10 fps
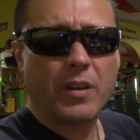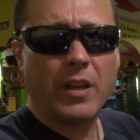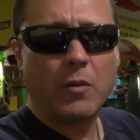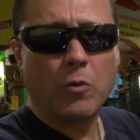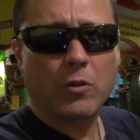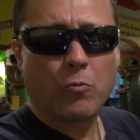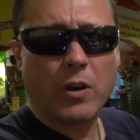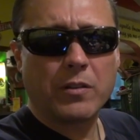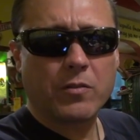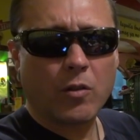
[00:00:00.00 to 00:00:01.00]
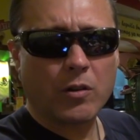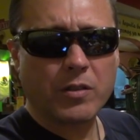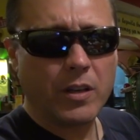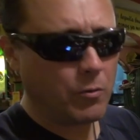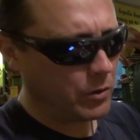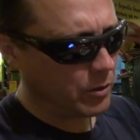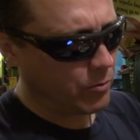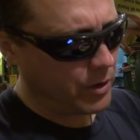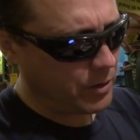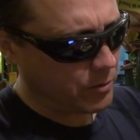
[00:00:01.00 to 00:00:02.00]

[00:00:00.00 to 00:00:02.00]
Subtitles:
Hit it with the red sauce, hit it with the green